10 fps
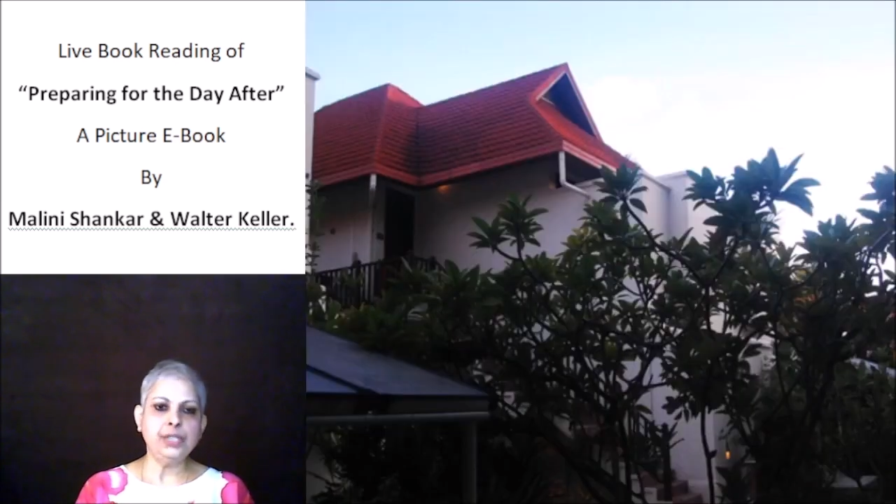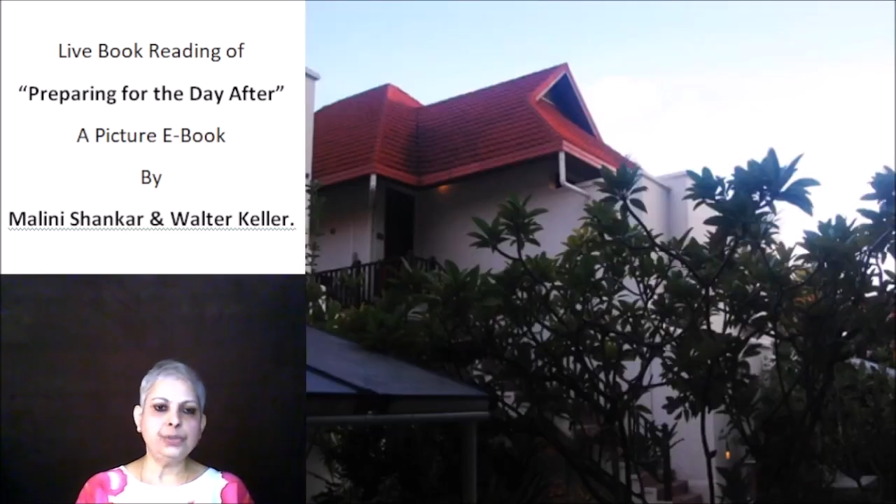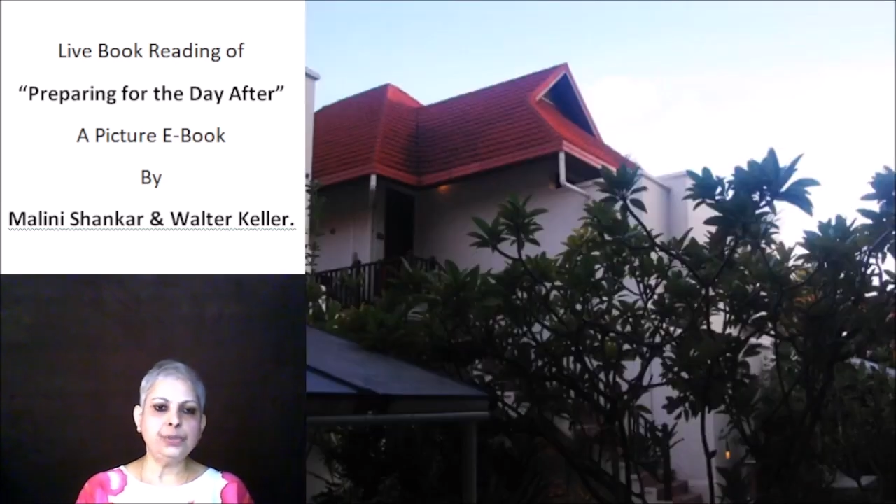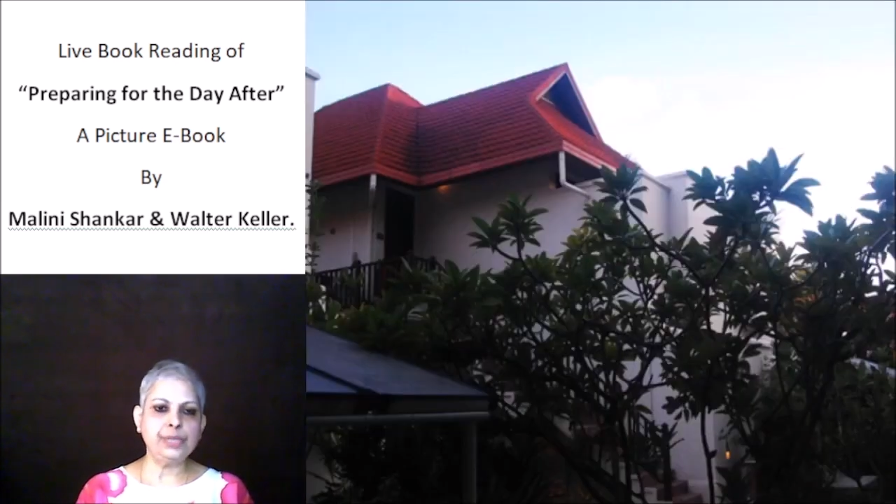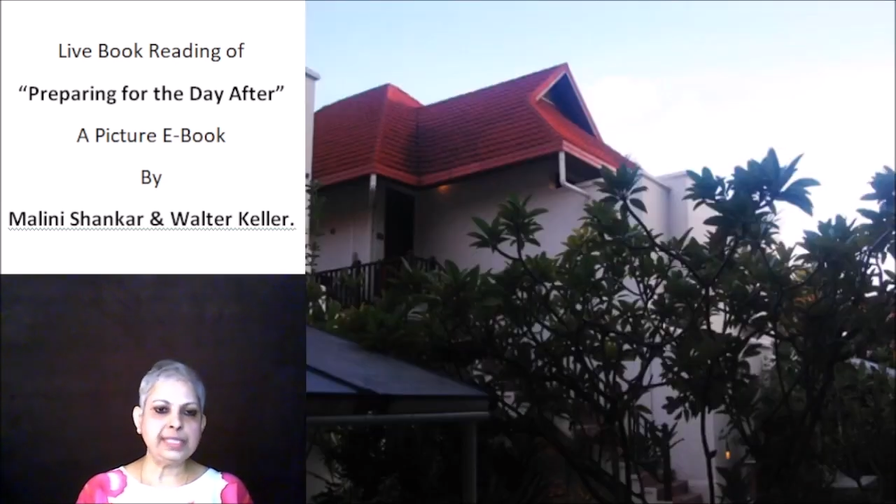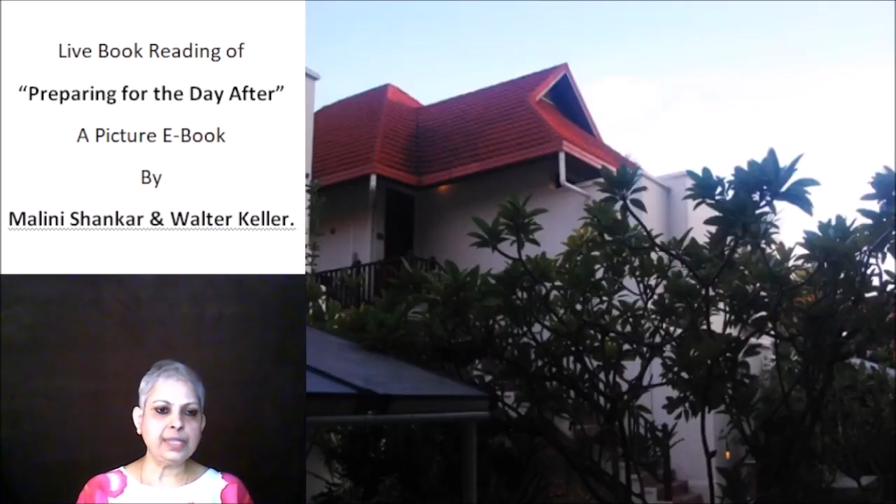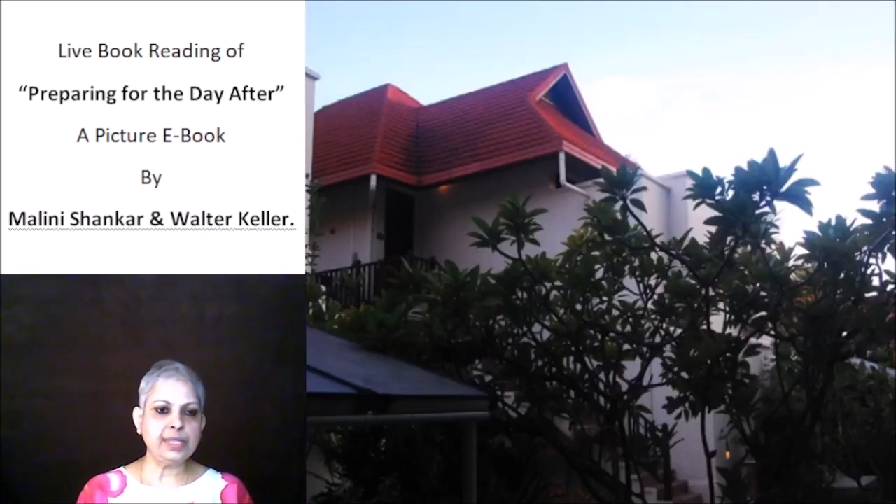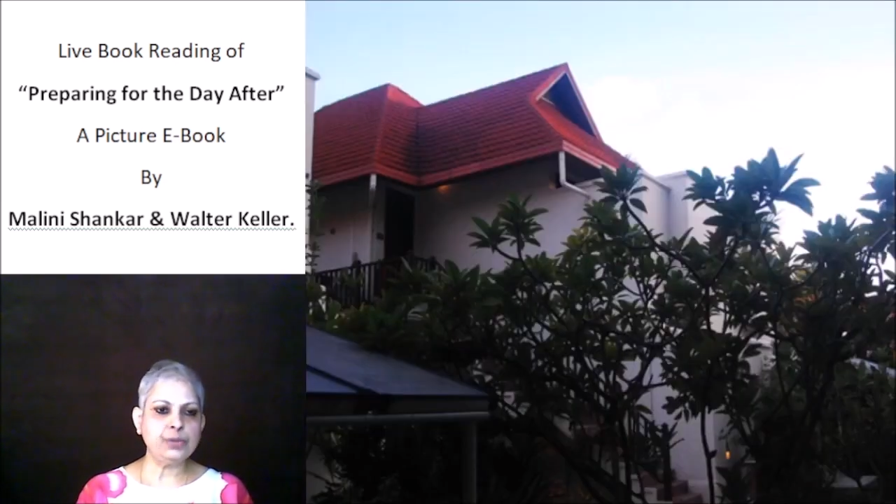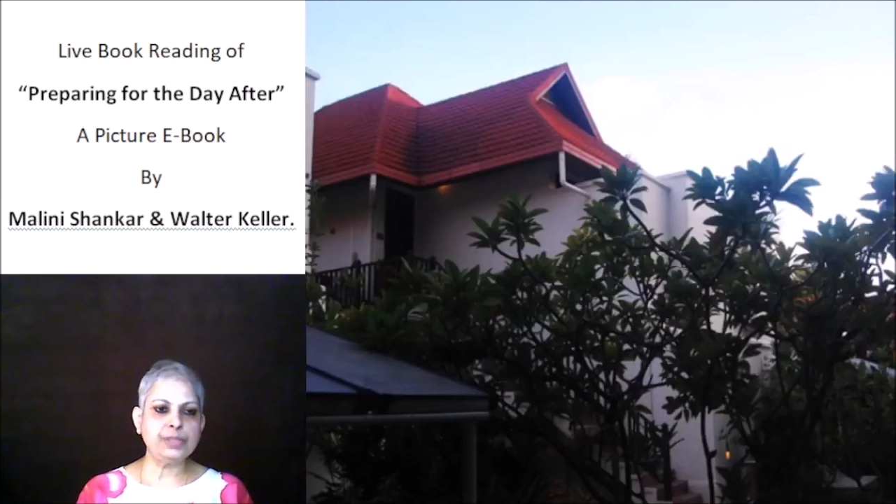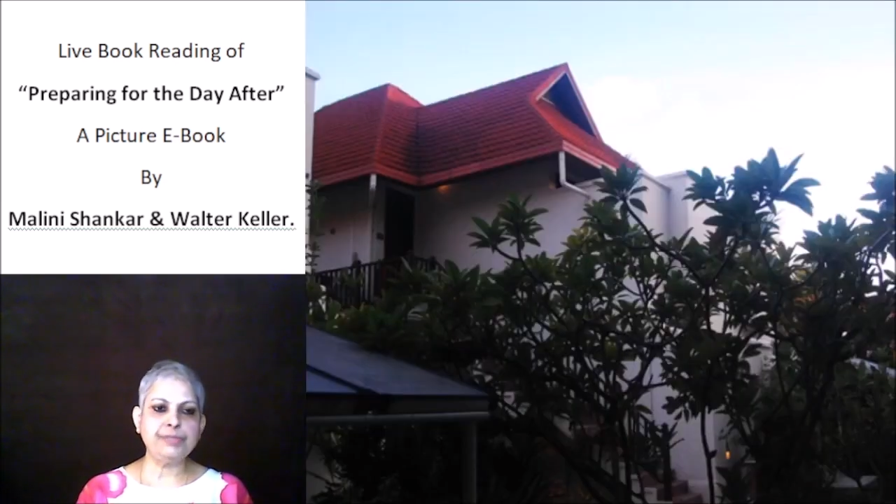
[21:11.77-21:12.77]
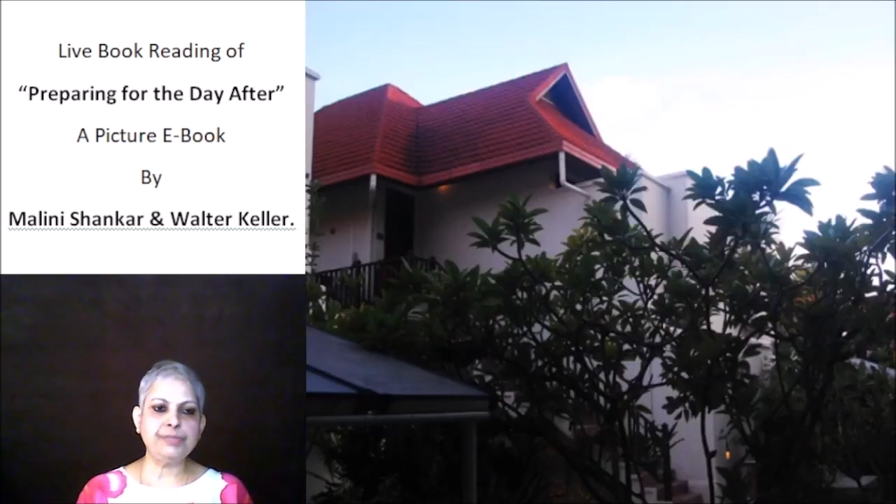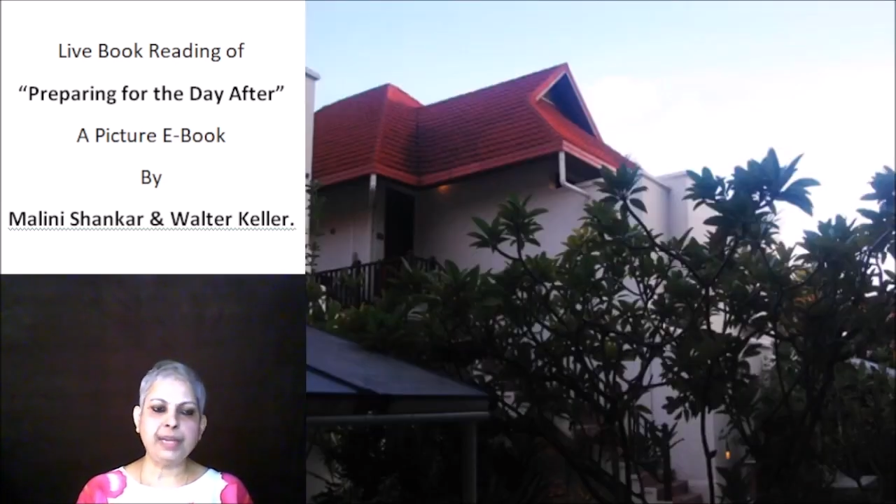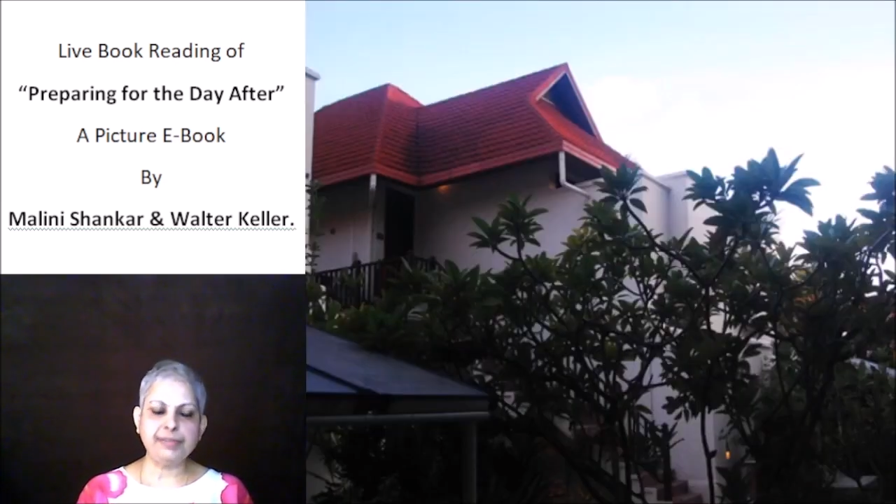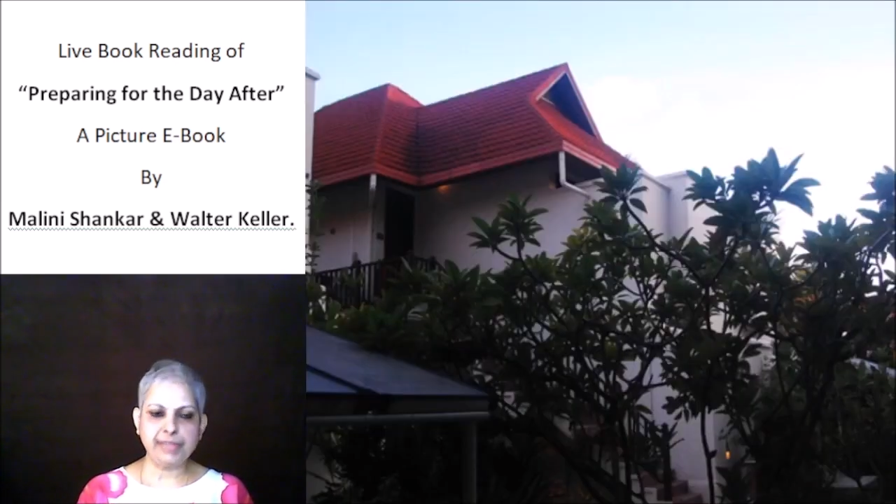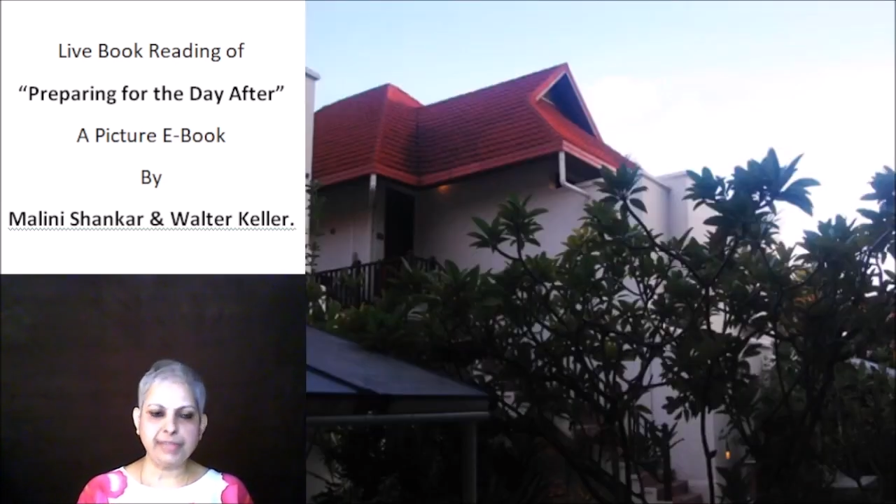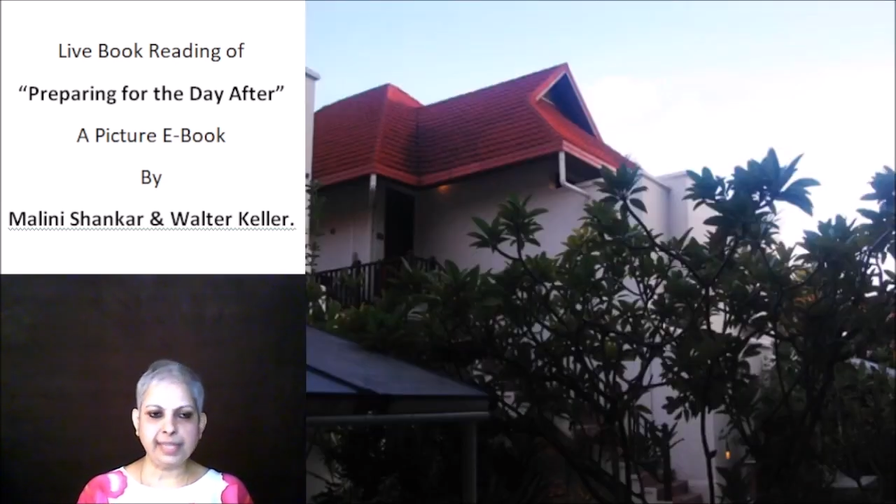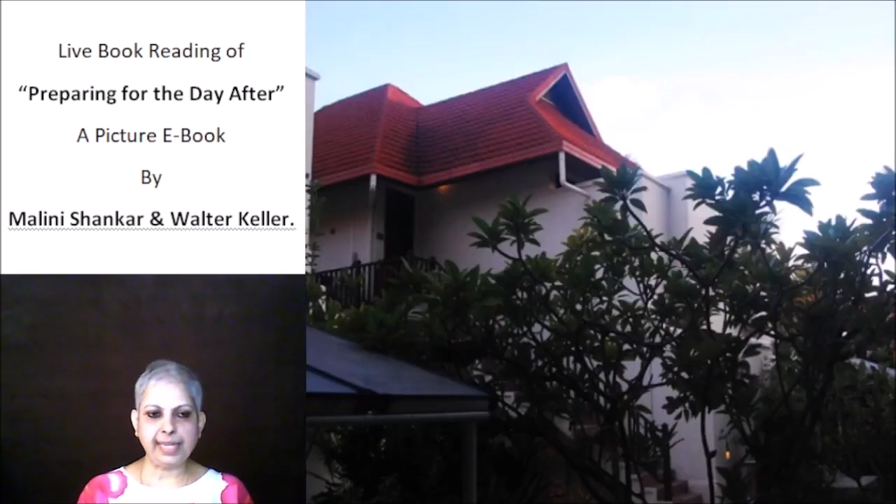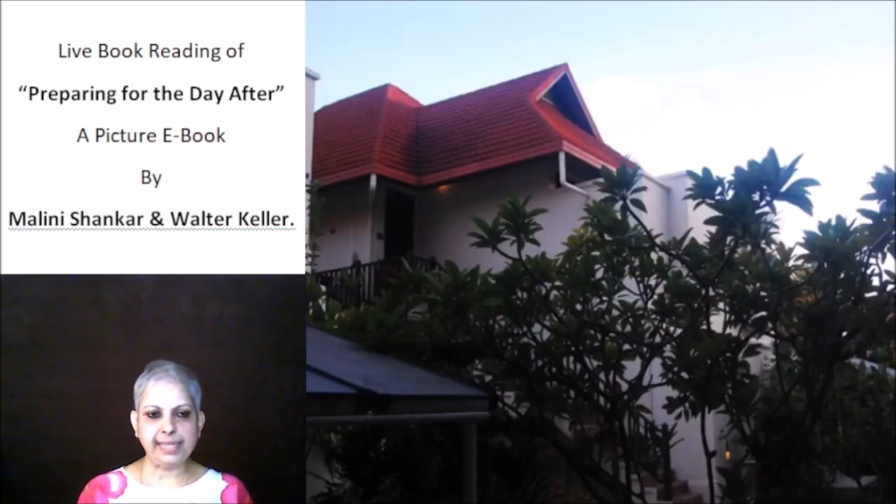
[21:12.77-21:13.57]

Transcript: to reach out to the far-flung